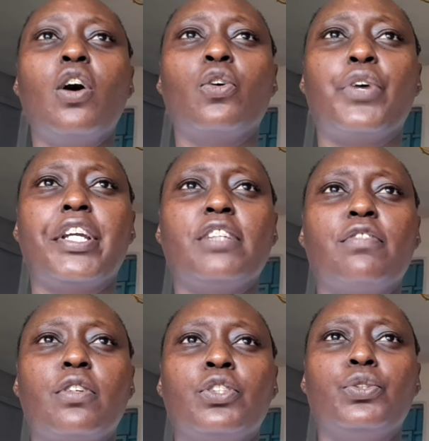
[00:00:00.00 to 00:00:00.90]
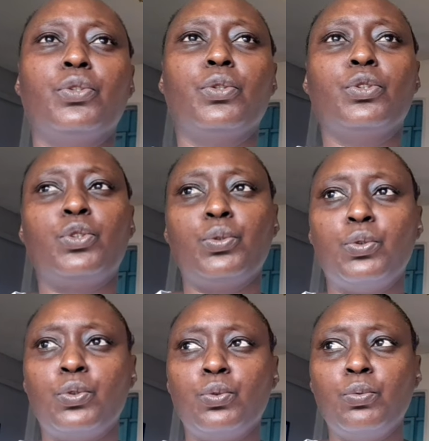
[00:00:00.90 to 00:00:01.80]
going, you know, to
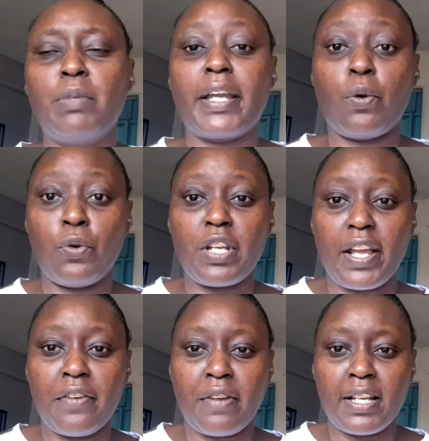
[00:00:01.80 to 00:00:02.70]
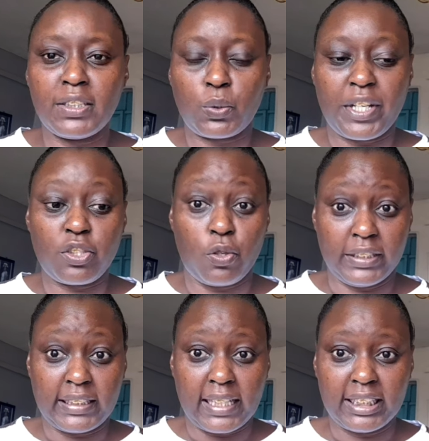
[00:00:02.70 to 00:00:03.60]
do my own errands, right,
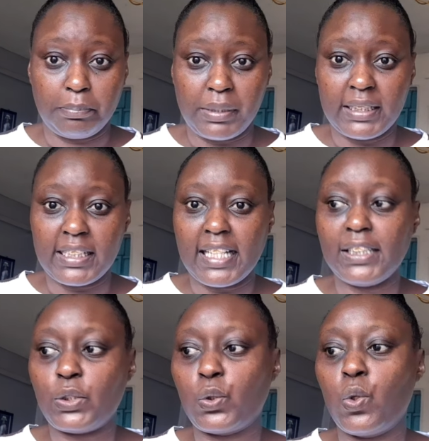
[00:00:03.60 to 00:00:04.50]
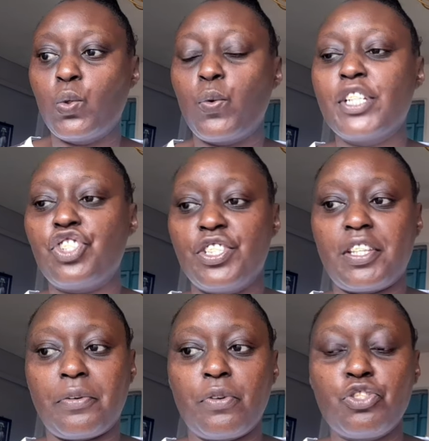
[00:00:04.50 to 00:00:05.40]
concerns business. So when she's
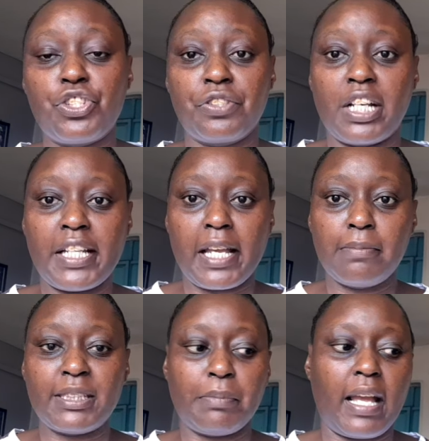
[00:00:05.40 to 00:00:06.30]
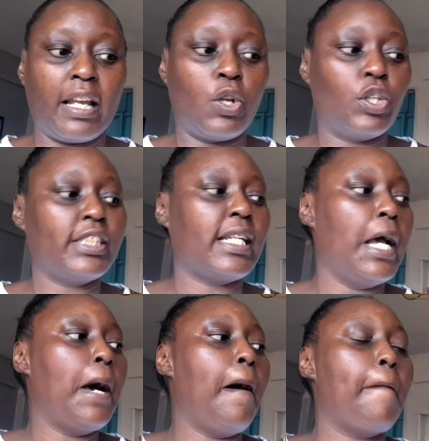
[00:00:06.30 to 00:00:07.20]
around, she really helps me a lot.
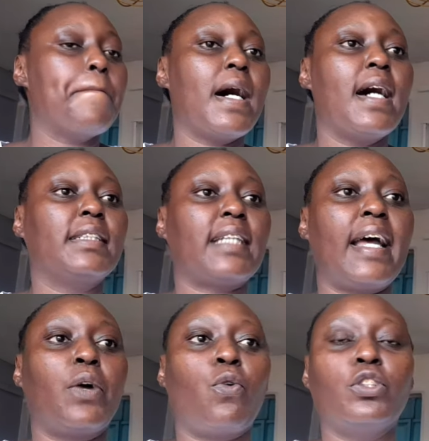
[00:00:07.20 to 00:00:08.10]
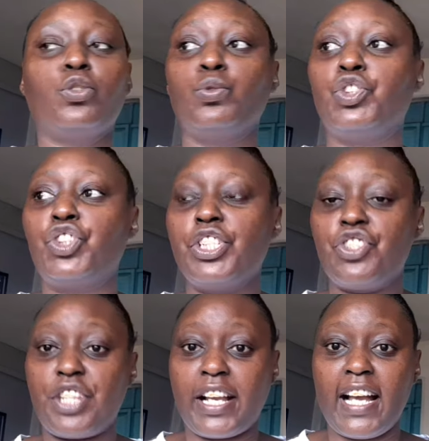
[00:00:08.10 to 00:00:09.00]
But I want to
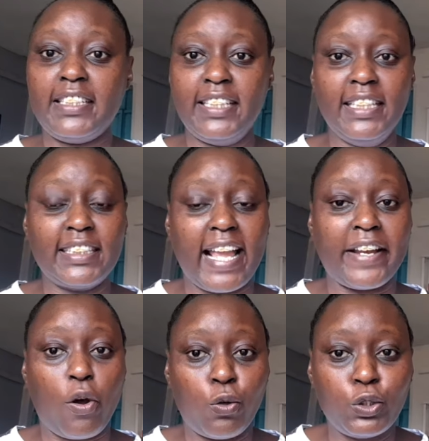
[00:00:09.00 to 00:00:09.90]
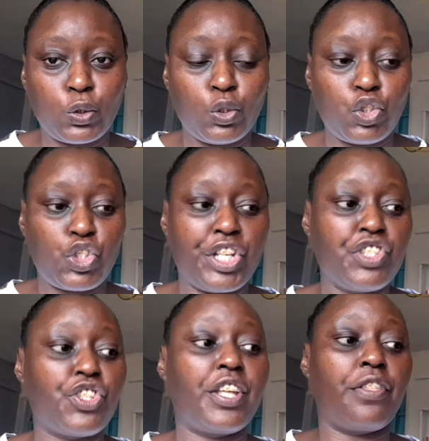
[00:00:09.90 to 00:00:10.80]
change the curtains and also
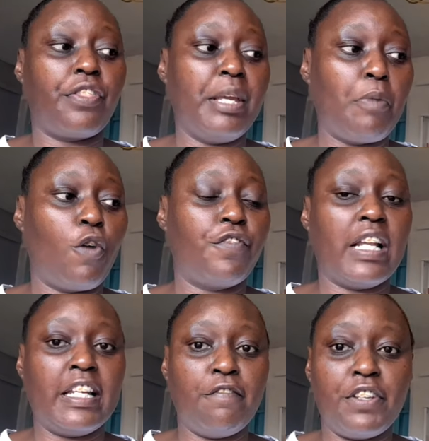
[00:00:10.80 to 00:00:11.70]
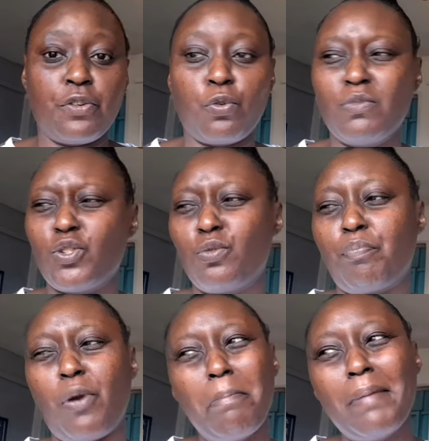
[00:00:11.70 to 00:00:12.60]
change the theme of the living room to
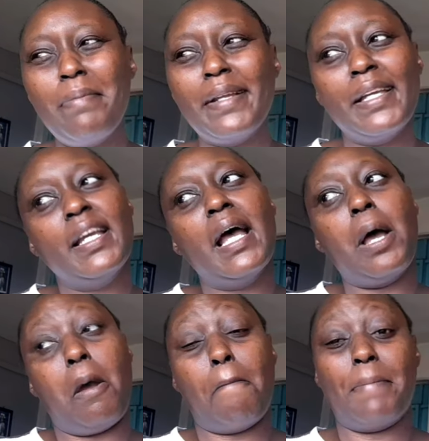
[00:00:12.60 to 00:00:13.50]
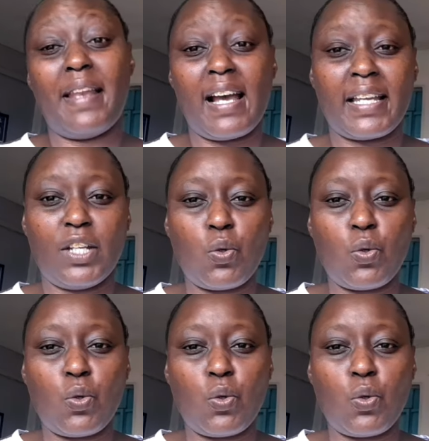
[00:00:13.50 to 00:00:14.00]
probably black and